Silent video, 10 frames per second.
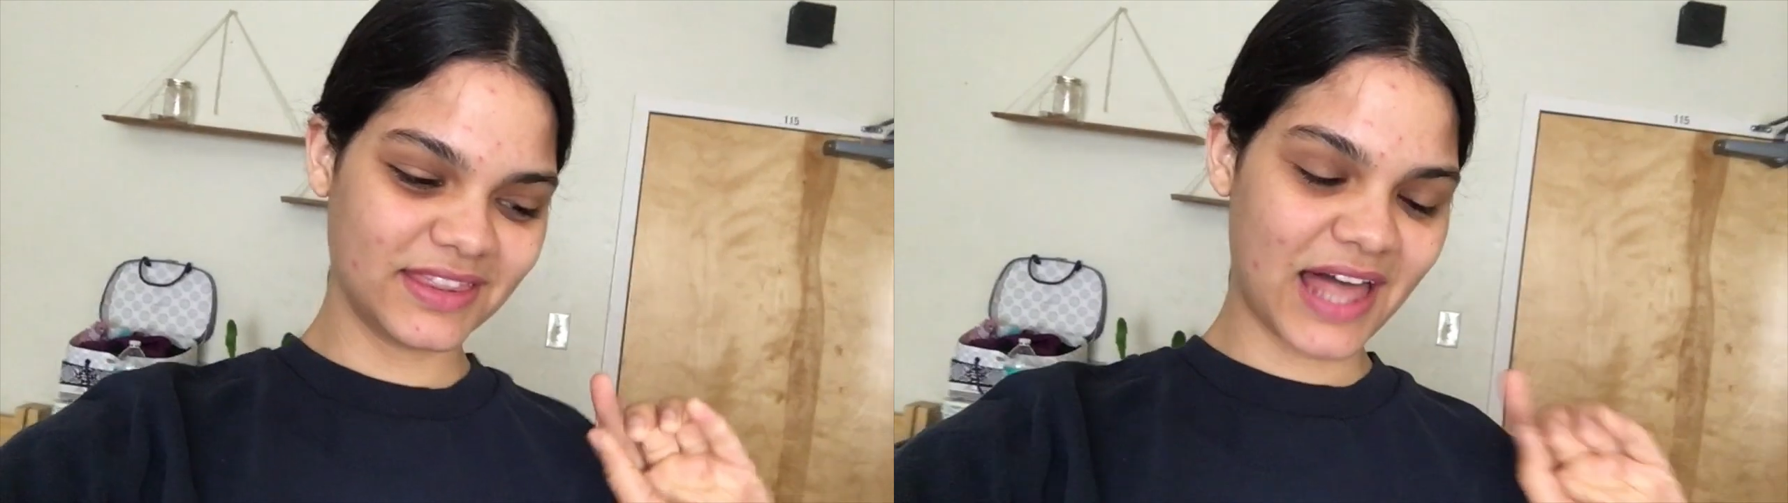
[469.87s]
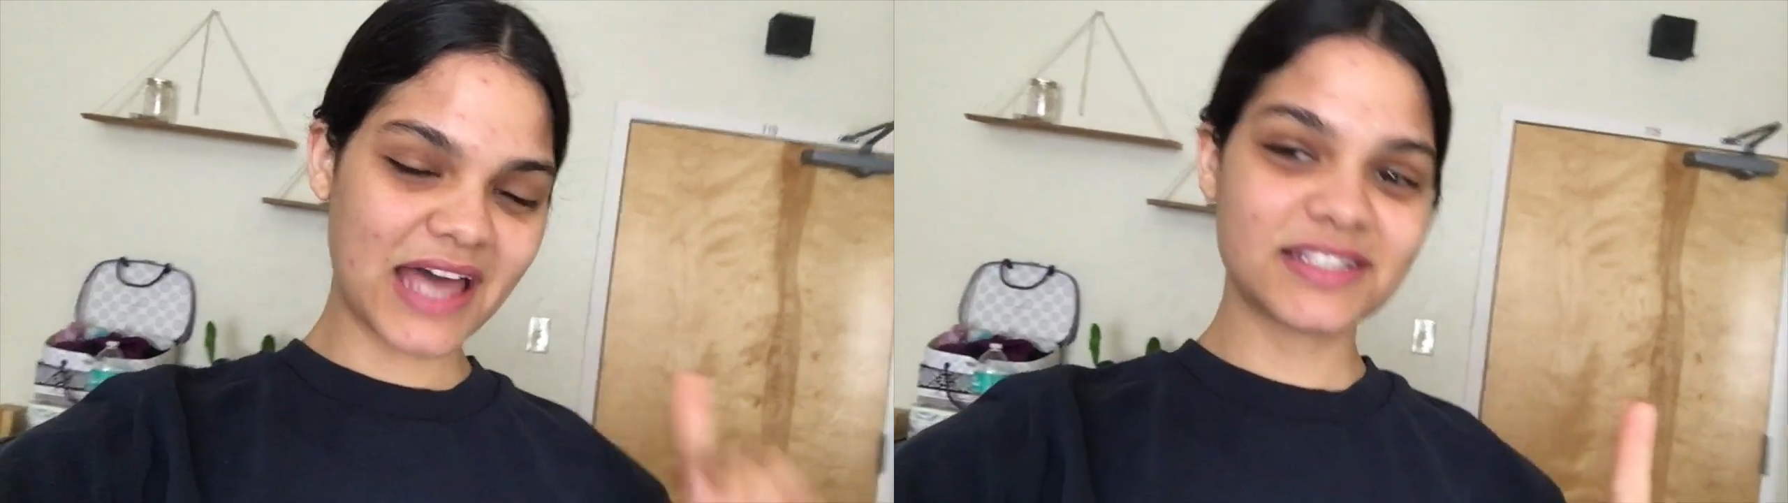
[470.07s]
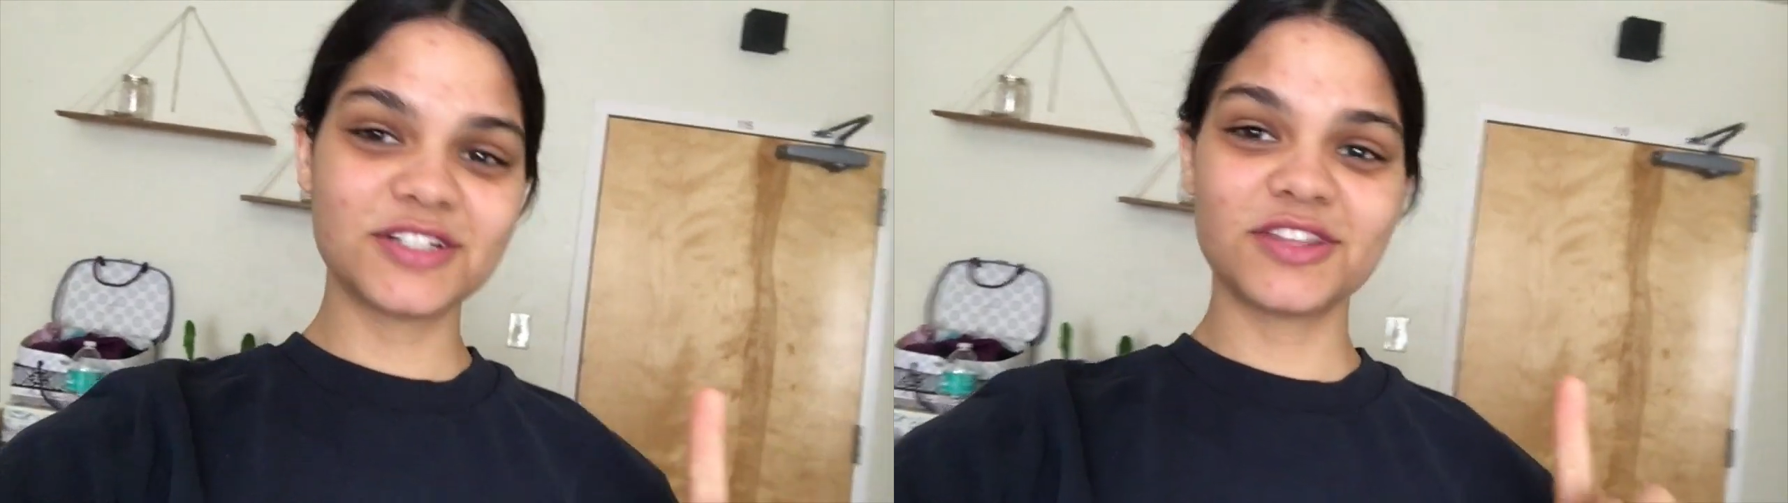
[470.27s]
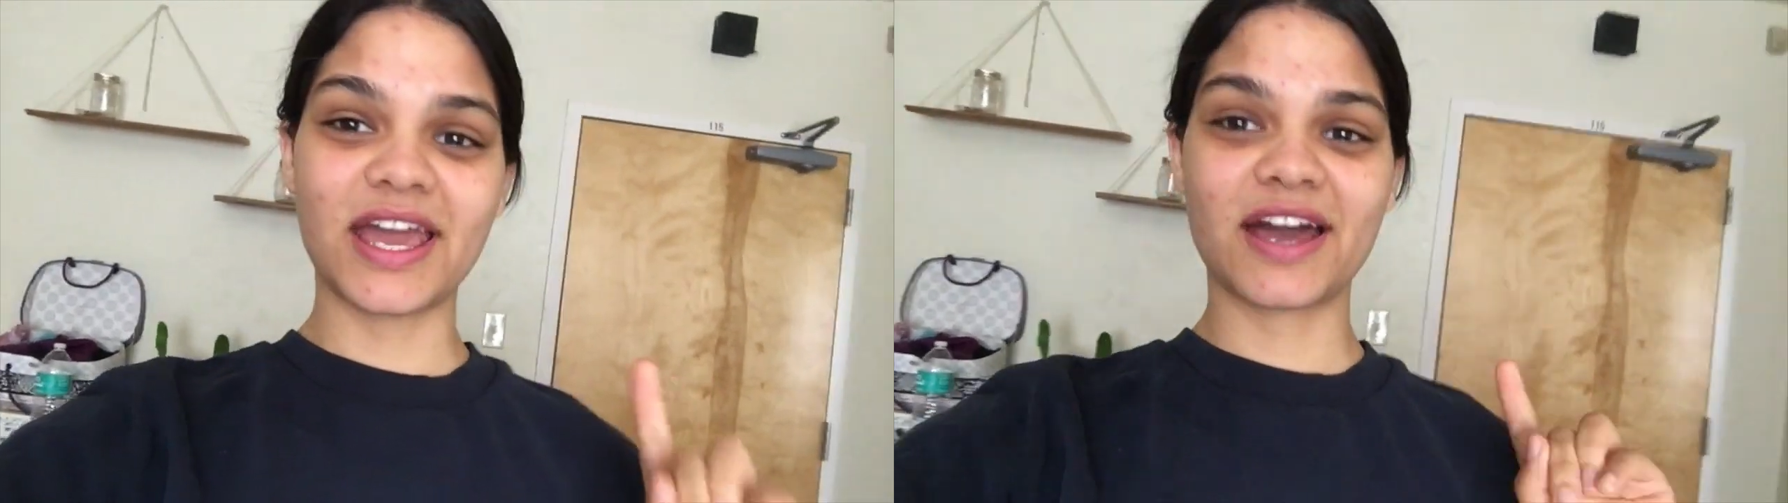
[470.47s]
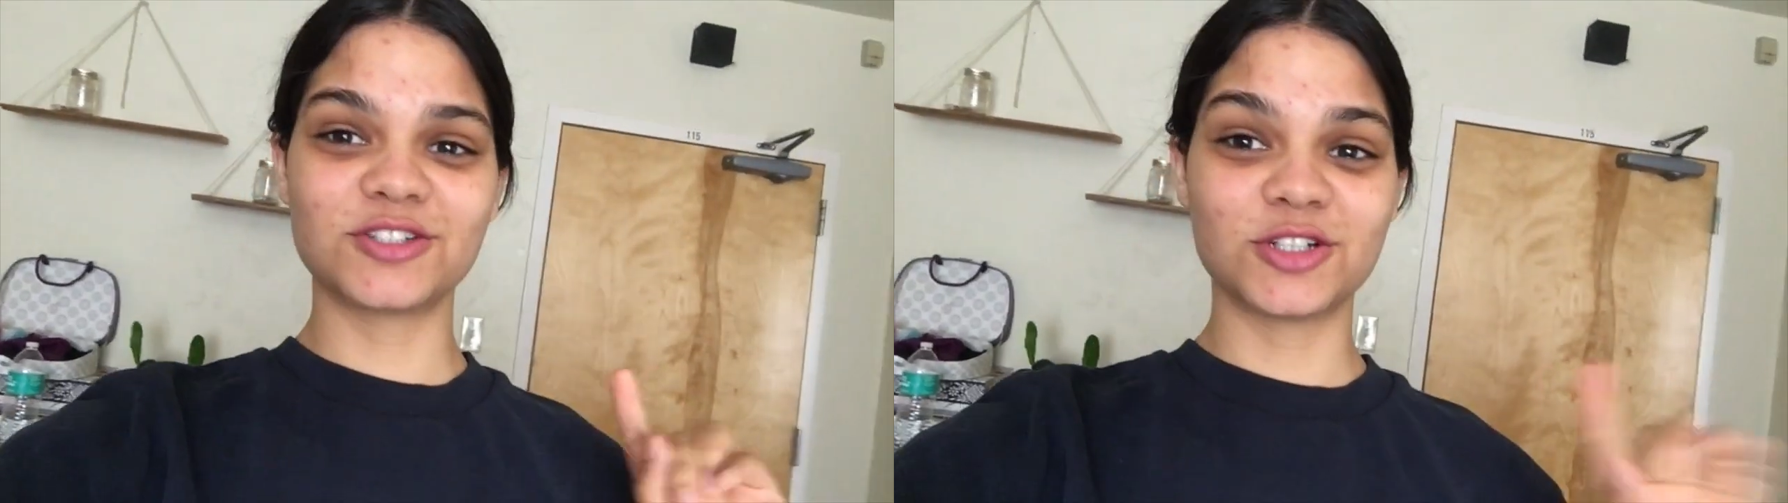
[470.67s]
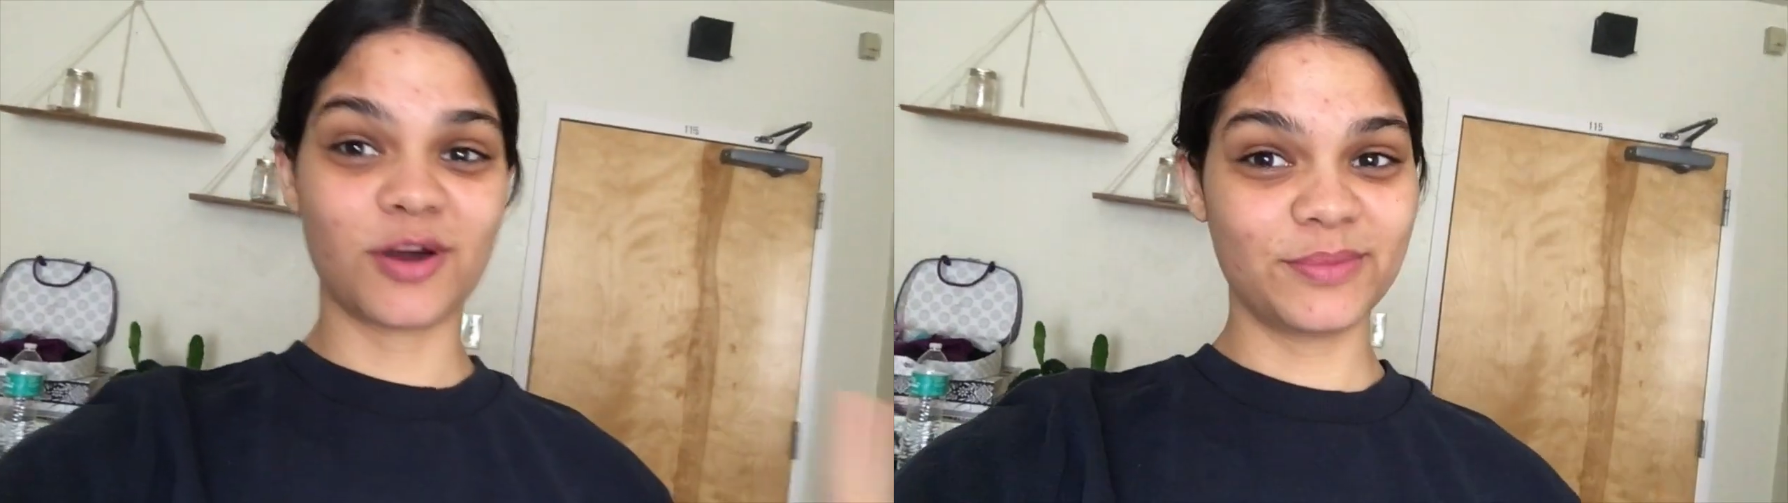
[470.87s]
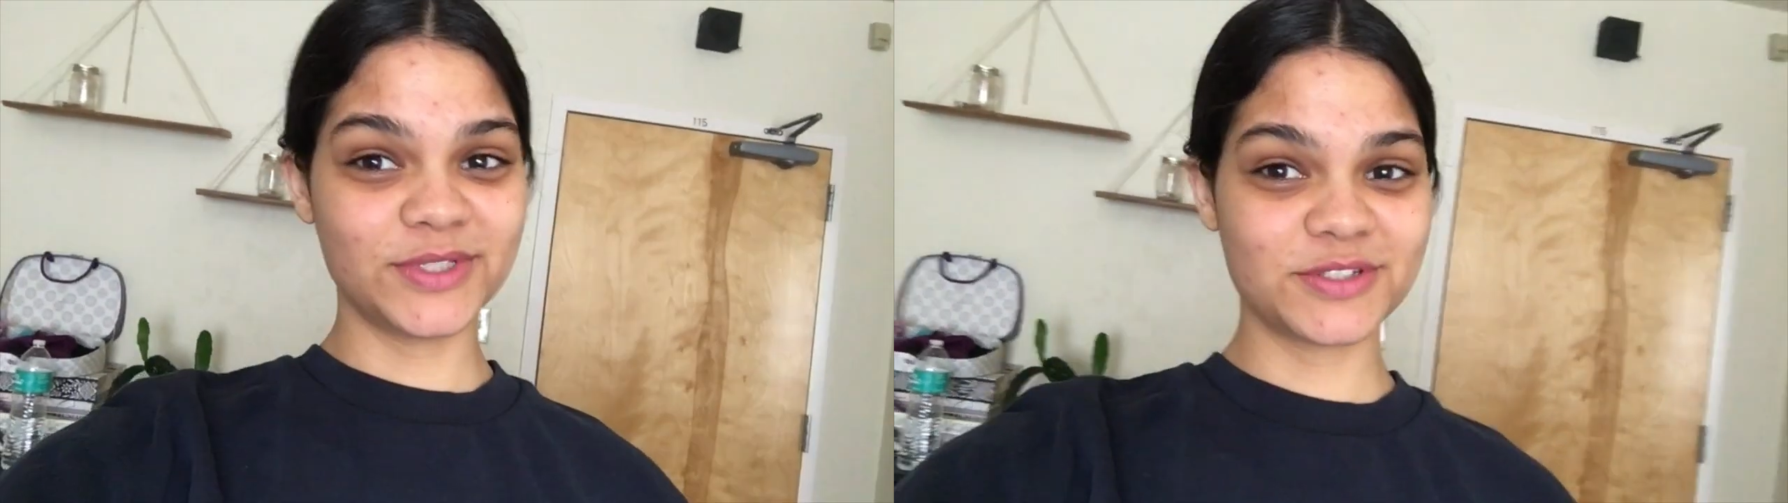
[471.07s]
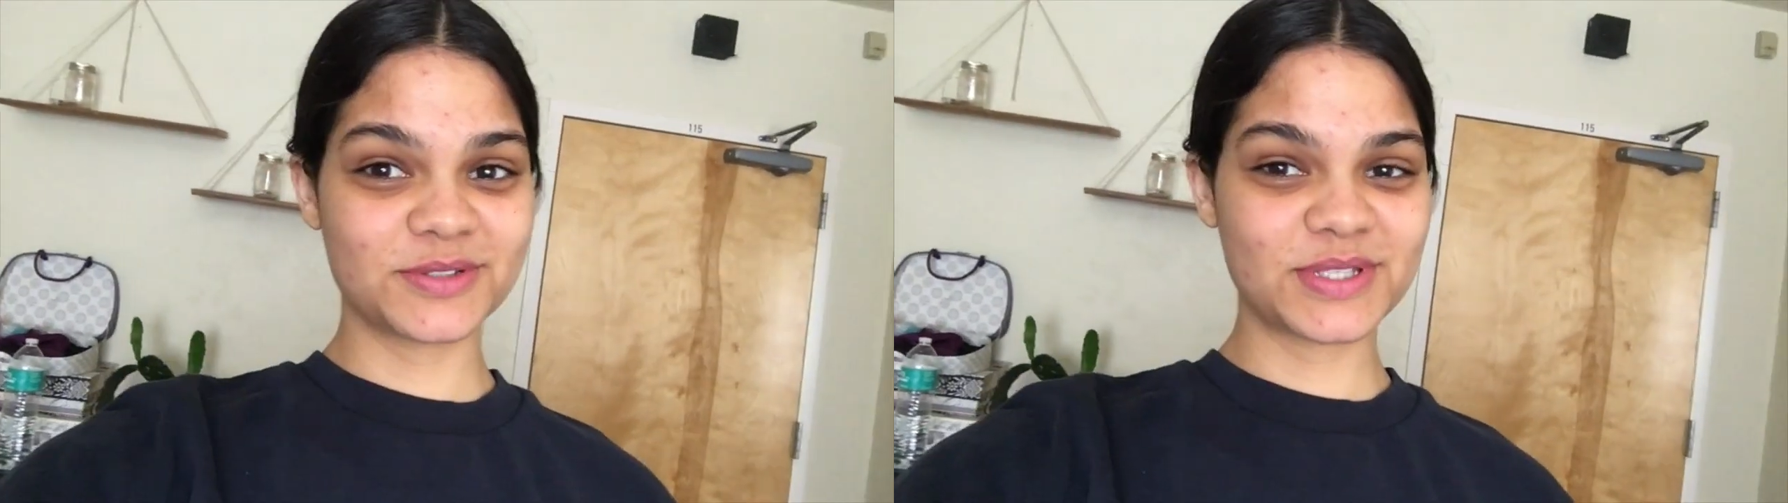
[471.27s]
last year they had Jamba
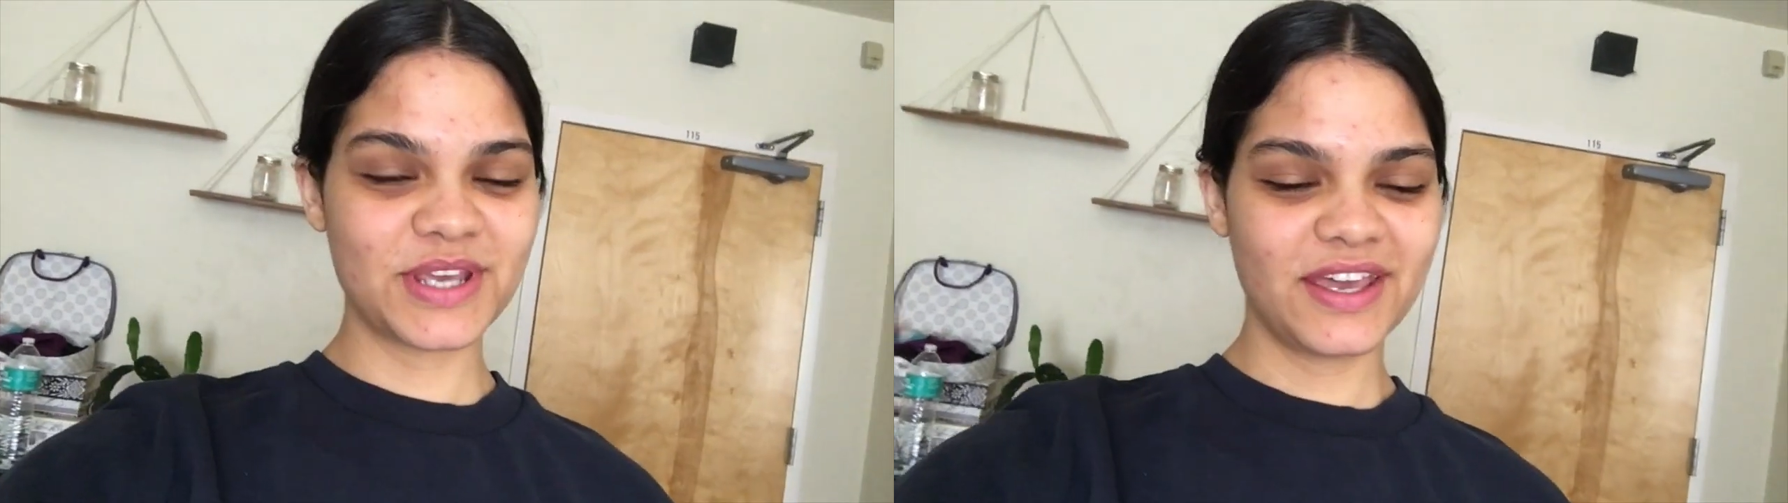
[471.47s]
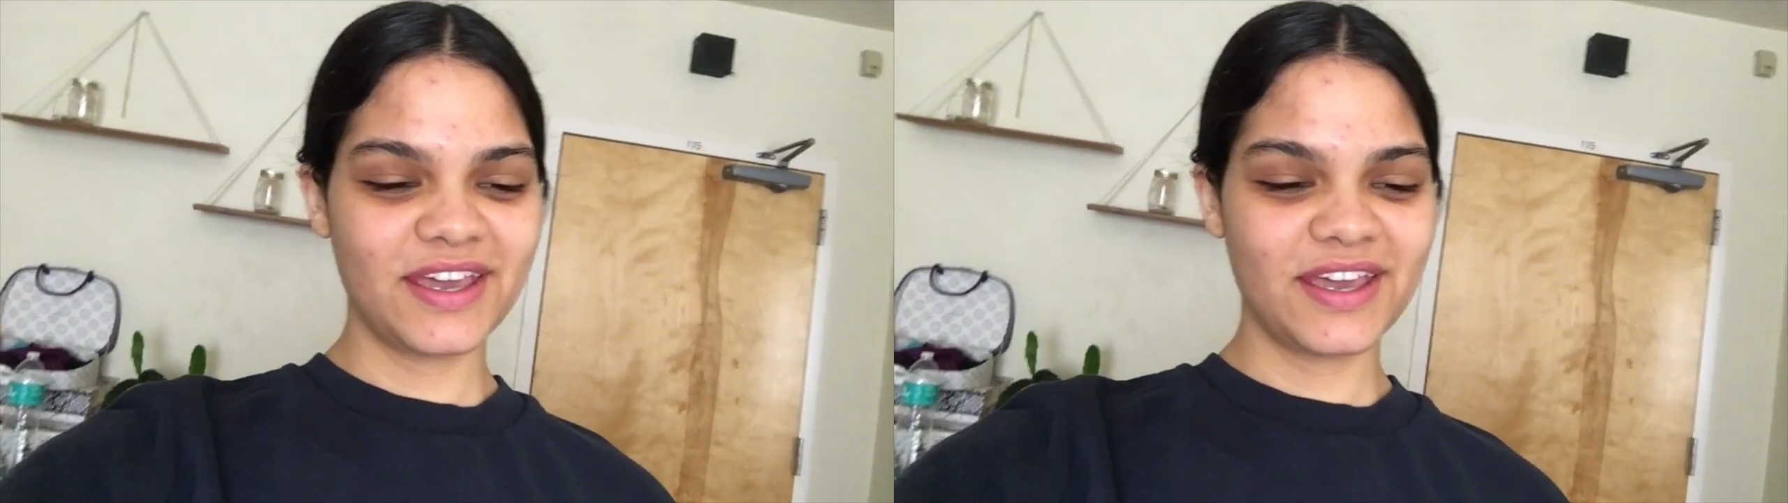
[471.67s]
Juice,